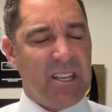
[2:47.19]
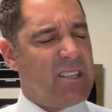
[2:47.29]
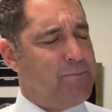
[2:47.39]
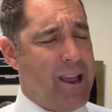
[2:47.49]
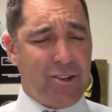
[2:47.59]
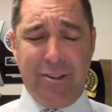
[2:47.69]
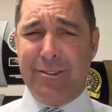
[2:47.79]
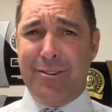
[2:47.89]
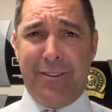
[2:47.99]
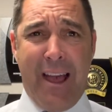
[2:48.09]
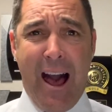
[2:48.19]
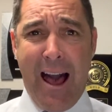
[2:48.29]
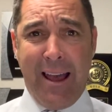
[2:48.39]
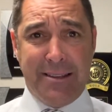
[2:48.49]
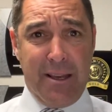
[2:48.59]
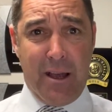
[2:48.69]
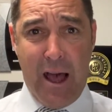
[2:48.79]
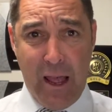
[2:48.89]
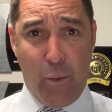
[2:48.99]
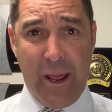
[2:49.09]
especially during the
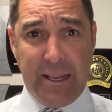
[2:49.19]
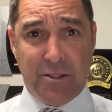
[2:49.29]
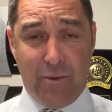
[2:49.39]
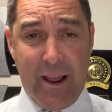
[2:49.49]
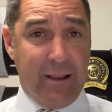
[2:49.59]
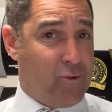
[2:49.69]
high weeks, right?